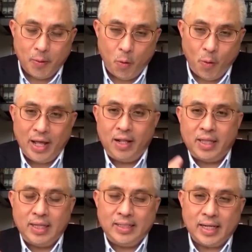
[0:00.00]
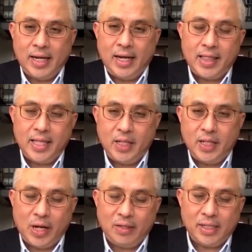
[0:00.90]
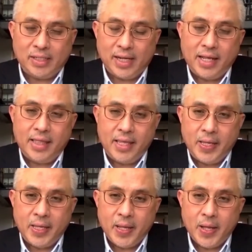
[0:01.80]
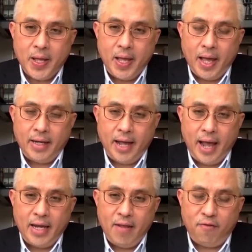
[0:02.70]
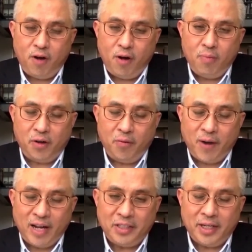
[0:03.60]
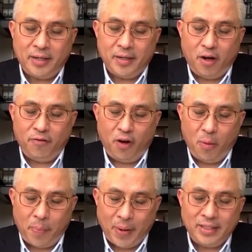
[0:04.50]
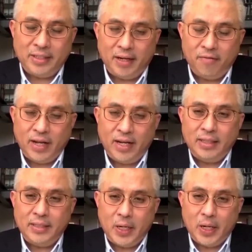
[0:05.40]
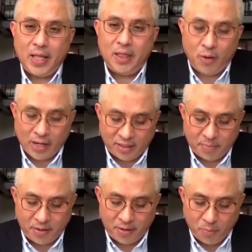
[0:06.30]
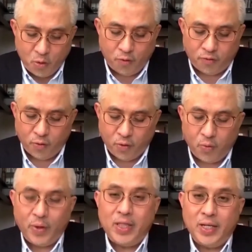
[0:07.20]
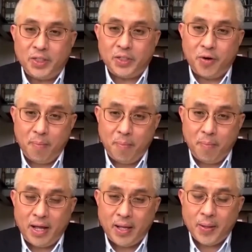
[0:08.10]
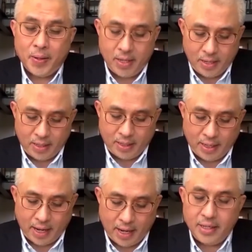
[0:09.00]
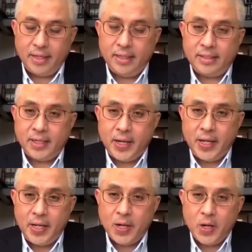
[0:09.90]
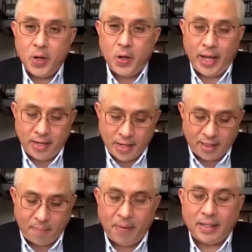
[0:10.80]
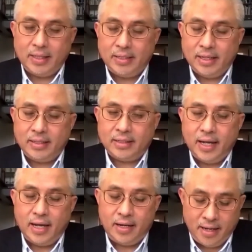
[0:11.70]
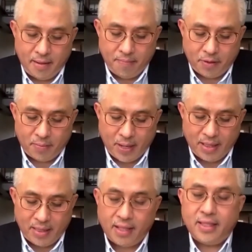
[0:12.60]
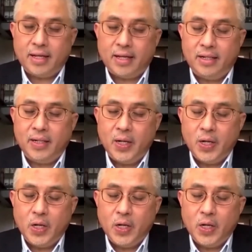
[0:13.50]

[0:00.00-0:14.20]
wealth is circulated throughout society and that any forms of oppression, financial or otherwise, be removed, whether it's riba, i.e. usury, or any other practices that are deemed to be antithetical